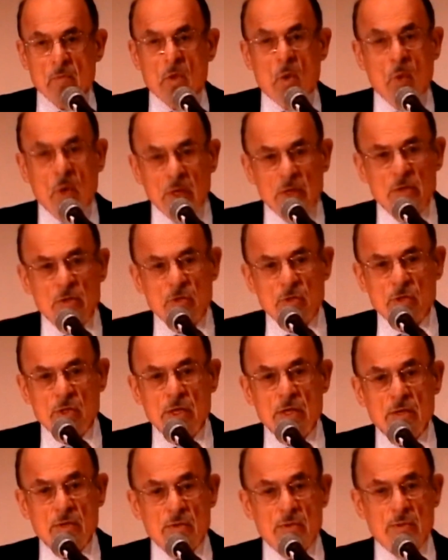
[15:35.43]
Well, it's
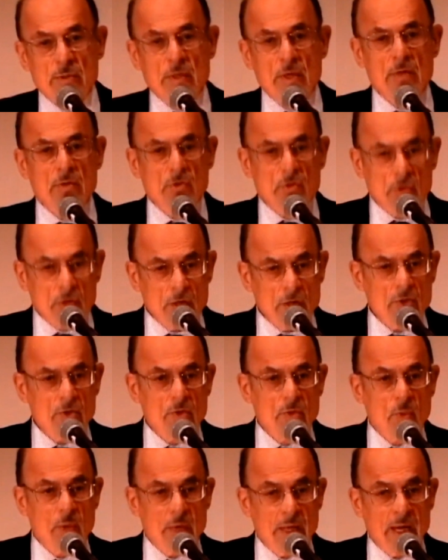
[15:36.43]
changed
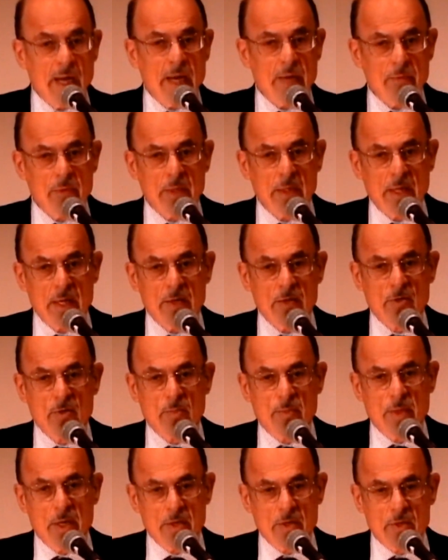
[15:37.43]
the way I relate to
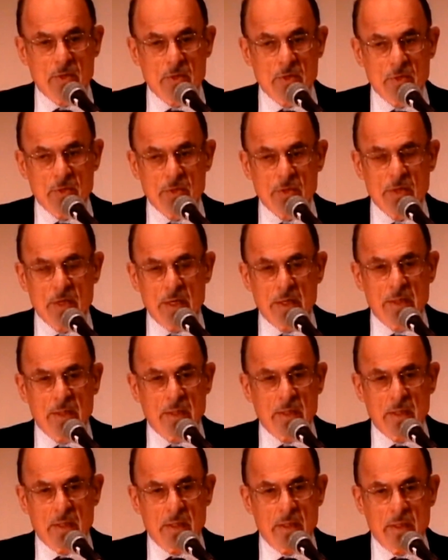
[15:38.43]
patients
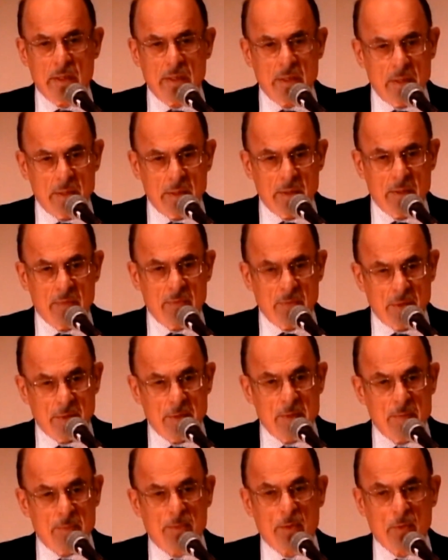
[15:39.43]
in a
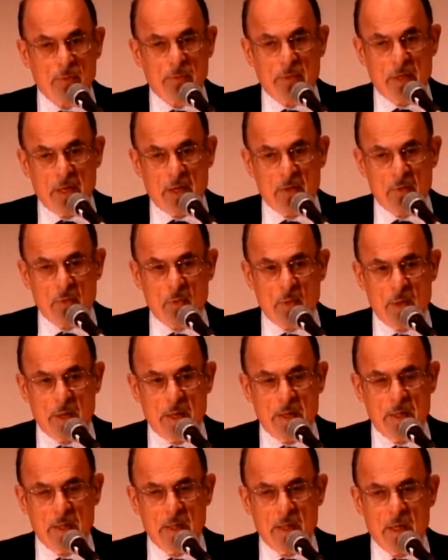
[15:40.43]
very profound
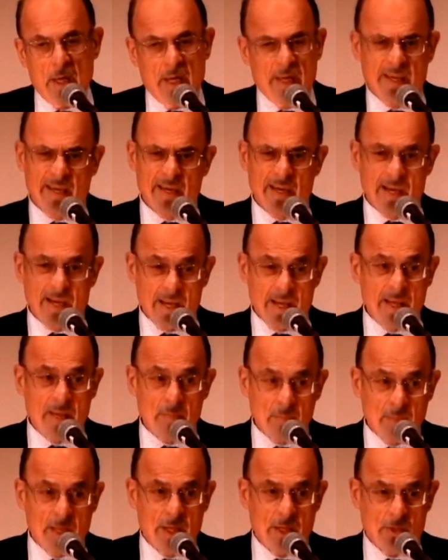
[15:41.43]
way. Again, I
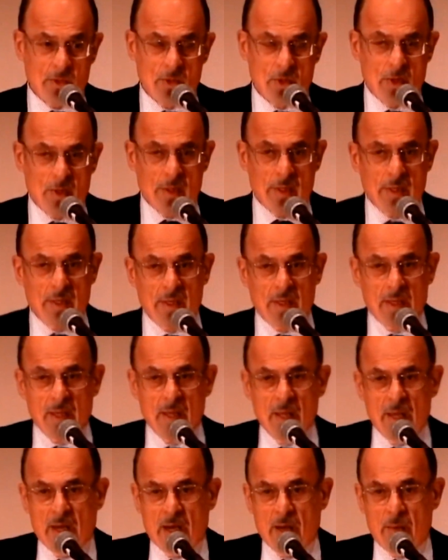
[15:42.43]
am not talking
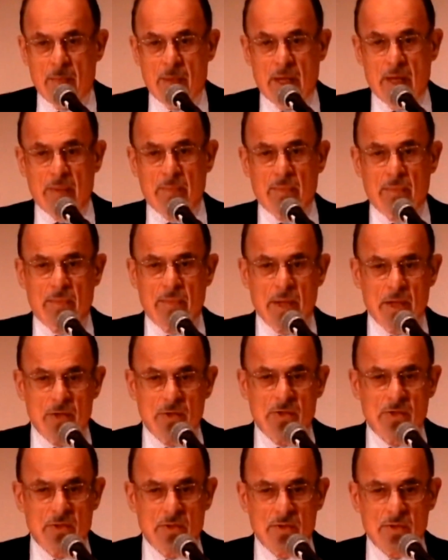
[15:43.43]
about
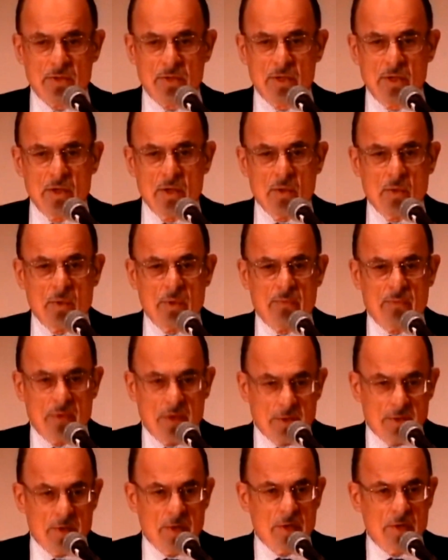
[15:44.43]
patients with
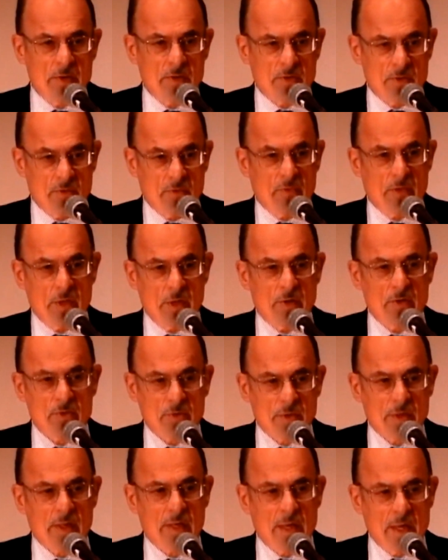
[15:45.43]
very severe
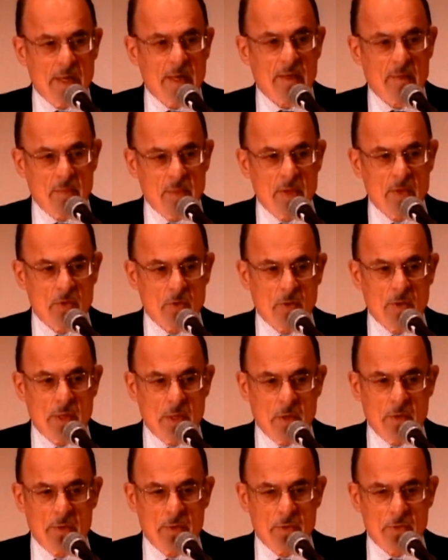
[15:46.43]
psychotic mental
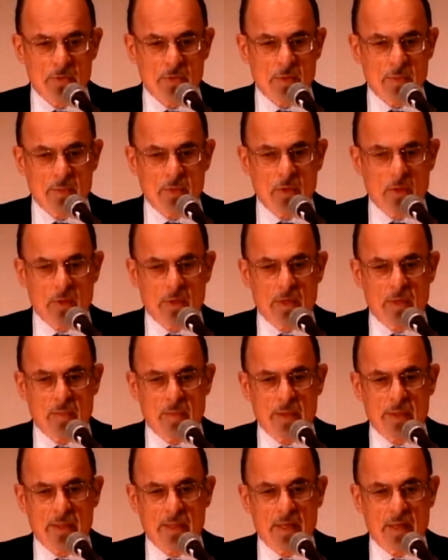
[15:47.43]
illness. I'm talking
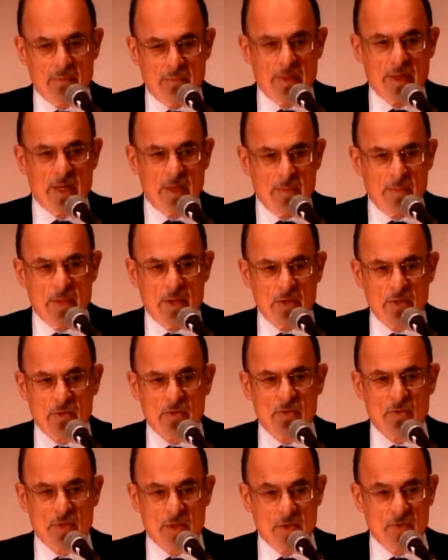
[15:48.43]
about the everyday
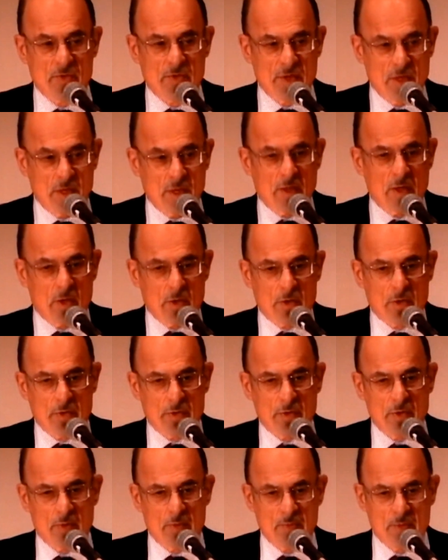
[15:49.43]
patients I see in
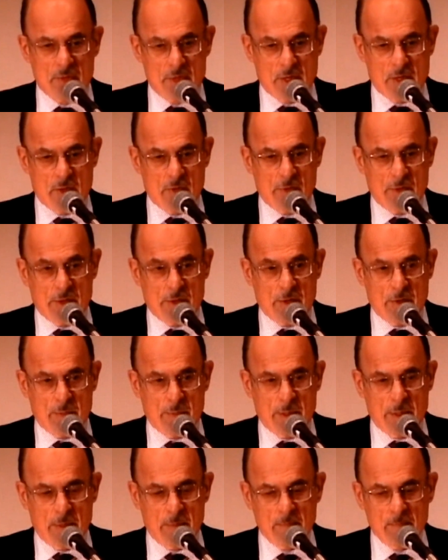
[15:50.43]
longer-term
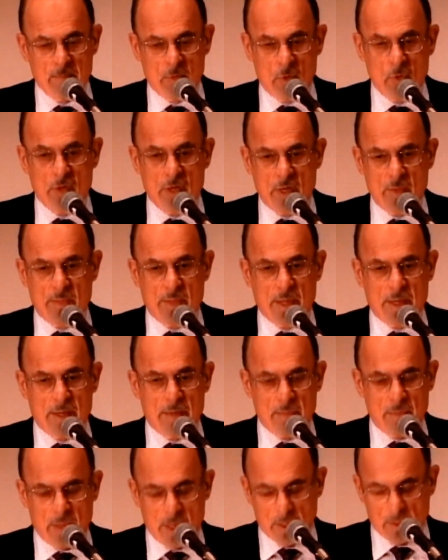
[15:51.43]
psychotherapy. Do keep that
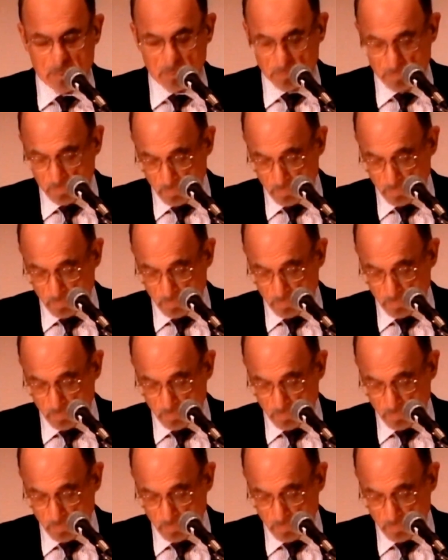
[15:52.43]
in mind.